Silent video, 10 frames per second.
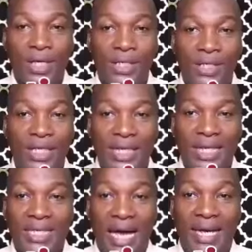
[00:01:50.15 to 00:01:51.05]

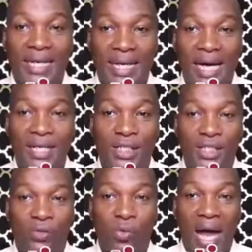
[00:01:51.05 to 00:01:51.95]
Teachers are
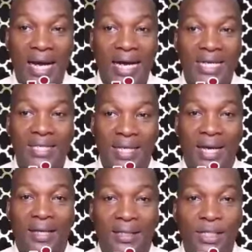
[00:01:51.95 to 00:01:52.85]
encouraged to analyze
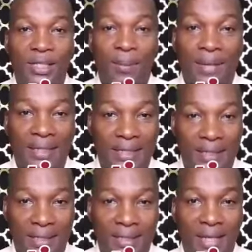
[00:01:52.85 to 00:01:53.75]
their teaching
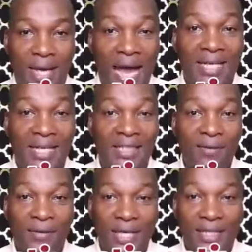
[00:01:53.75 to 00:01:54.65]
practices,
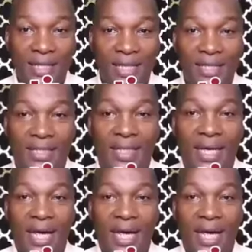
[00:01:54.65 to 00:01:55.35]
identify strengths,